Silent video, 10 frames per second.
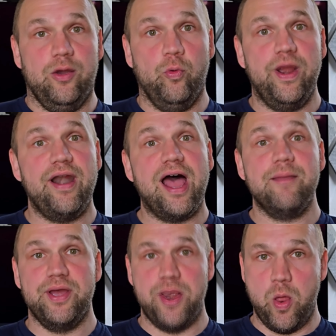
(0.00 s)
Where
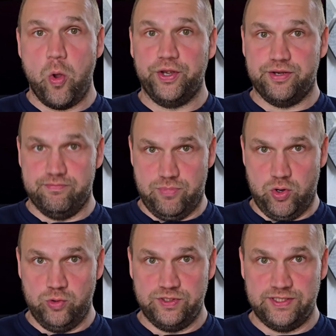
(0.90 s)
I'm annoyed the
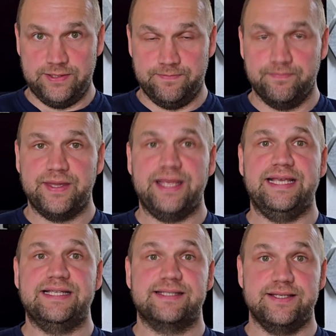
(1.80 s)
most
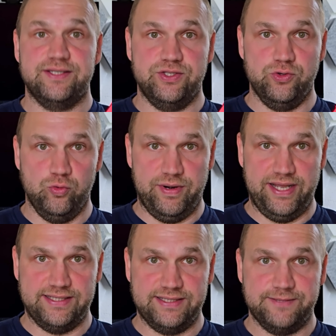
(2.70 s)
is the zoom
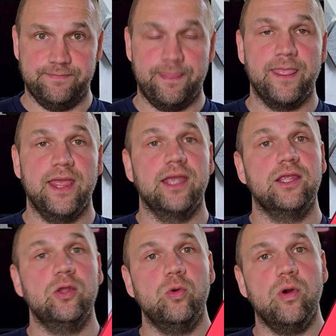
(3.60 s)
lens.
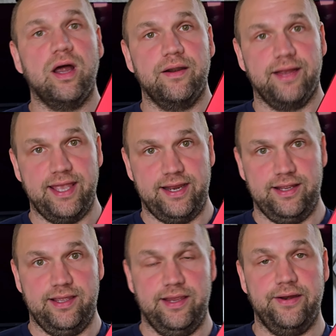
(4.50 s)
You are
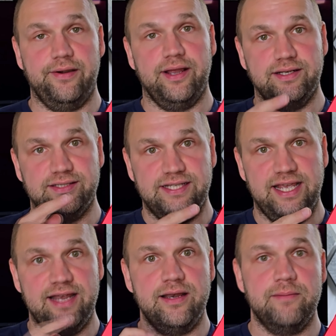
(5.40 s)
getting here a
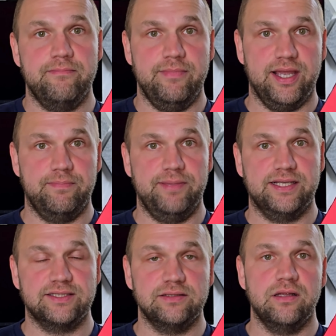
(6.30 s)
10
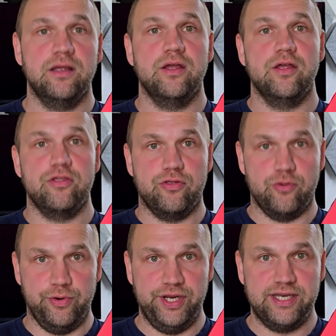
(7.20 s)
megapixel
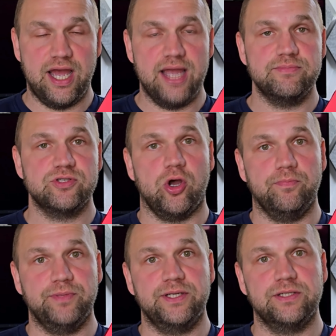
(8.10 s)
3x
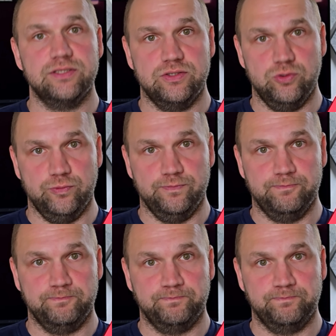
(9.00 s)
optical zoom.